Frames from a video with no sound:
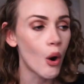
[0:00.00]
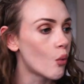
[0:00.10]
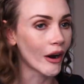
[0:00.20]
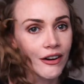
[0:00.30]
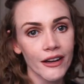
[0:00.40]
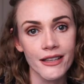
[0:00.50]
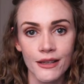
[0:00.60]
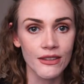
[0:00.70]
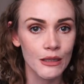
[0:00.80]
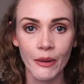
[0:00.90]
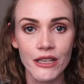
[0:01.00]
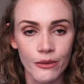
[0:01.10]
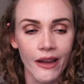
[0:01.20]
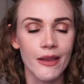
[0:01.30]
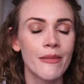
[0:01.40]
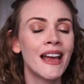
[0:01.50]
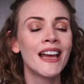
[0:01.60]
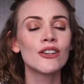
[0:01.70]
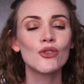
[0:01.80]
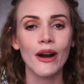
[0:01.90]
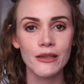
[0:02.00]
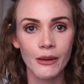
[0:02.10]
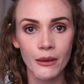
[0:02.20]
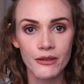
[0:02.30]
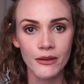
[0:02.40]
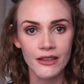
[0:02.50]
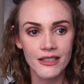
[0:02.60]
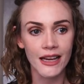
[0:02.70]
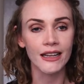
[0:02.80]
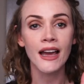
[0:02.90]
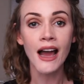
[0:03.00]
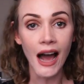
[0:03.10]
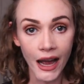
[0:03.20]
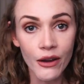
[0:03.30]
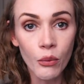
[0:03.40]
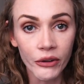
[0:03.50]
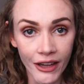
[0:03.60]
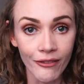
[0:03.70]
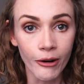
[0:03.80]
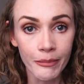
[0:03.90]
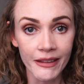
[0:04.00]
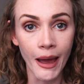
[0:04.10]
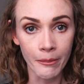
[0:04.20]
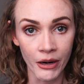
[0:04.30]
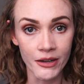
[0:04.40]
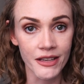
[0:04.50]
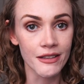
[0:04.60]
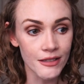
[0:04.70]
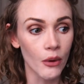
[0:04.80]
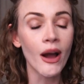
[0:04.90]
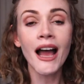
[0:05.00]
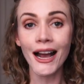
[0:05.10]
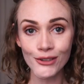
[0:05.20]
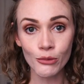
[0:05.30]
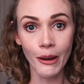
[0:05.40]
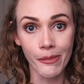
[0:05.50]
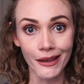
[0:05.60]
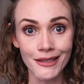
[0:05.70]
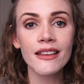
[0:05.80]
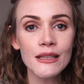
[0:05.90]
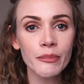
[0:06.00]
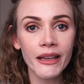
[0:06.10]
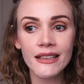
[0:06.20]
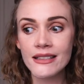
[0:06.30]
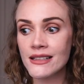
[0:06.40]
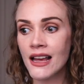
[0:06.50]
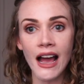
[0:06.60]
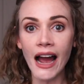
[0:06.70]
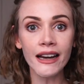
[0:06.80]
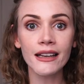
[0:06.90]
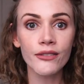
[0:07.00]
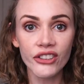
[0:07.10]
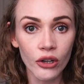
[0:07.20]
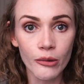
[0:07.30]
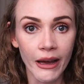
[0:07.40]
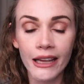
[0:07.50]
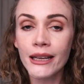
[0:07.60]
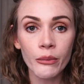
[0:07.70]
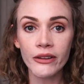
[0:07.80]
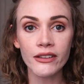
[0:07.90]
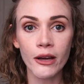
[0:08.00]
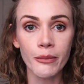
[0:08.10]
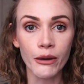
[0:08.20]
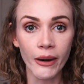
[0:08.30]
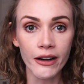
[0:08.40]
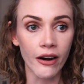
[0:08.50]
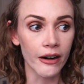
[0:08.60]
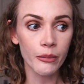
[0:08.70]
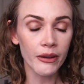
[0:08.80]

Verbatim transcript: awareness of the space around them. Drives me absolutely insane. I will never be that person, so I do my best. This place, I didn't even know about it. It wasn't on my radar. It